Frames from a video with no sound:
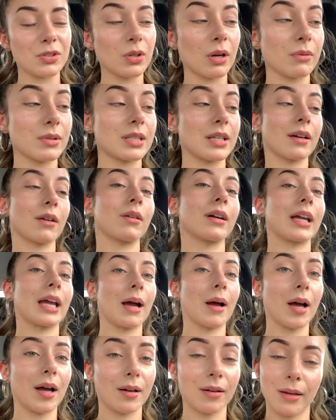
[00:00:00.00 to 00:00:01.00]
So I was like, okay,
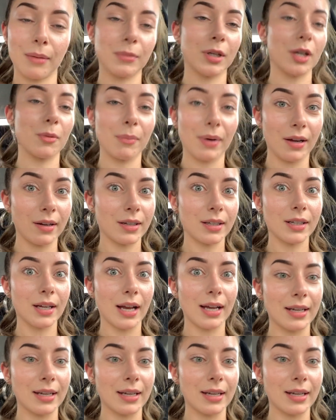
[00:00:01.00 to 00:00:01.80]
yeah, I'm gonna buy it.